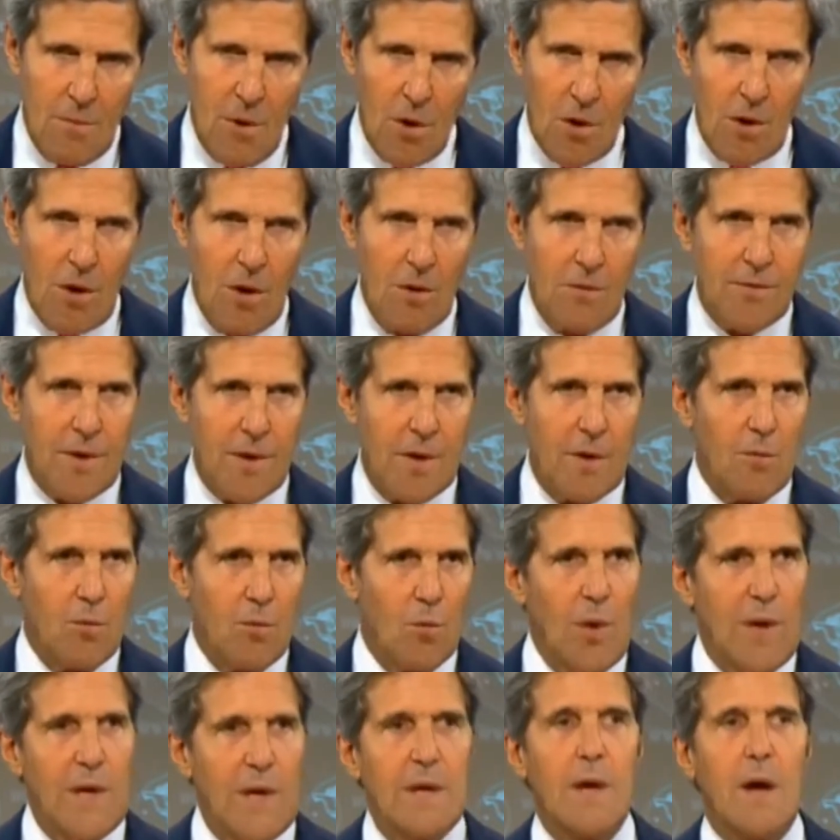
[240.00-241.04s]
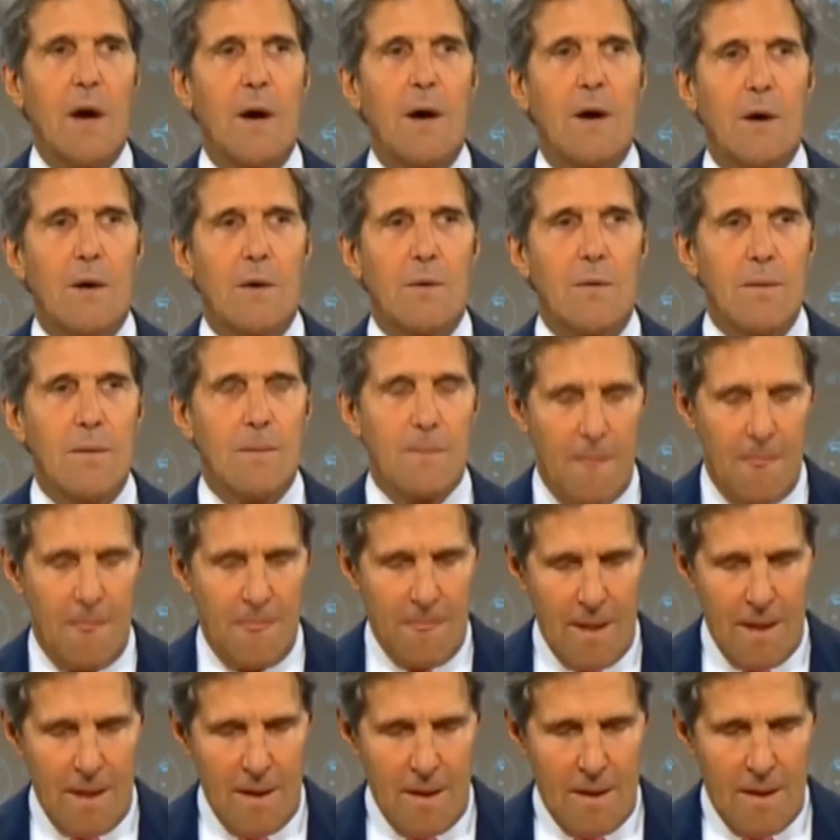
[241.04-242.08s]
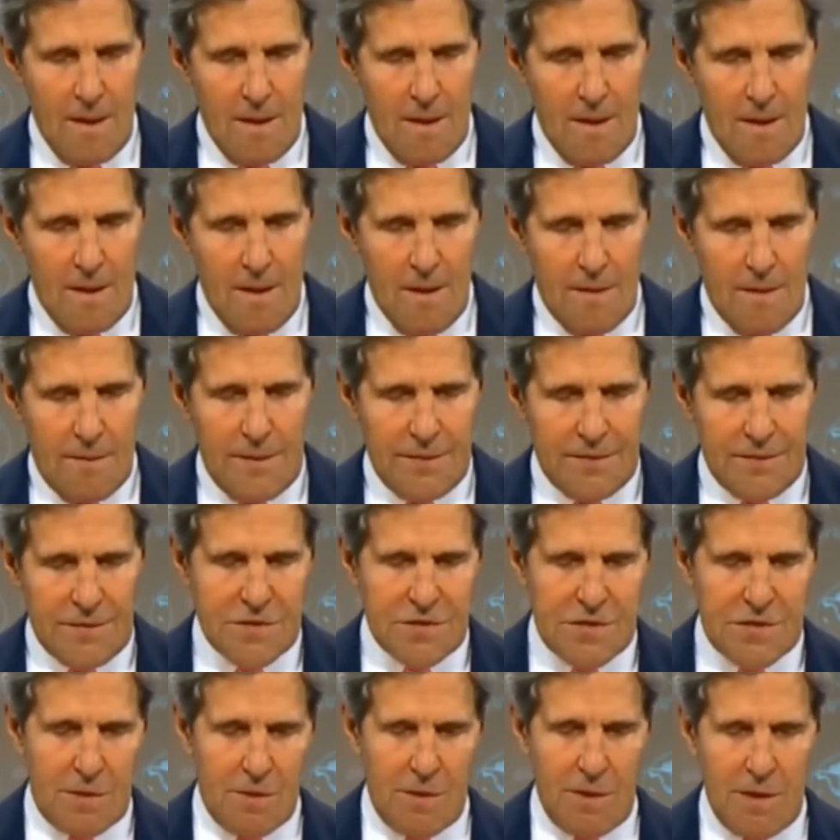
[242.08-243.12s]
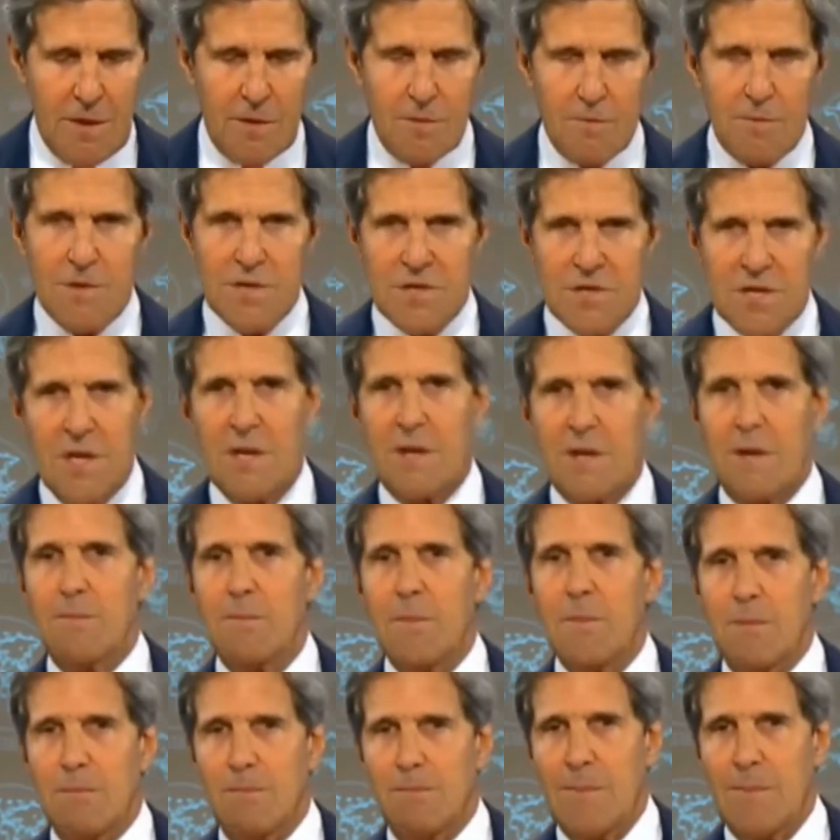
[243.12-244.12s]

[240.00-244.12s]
Moreover, we know that the Syrian regime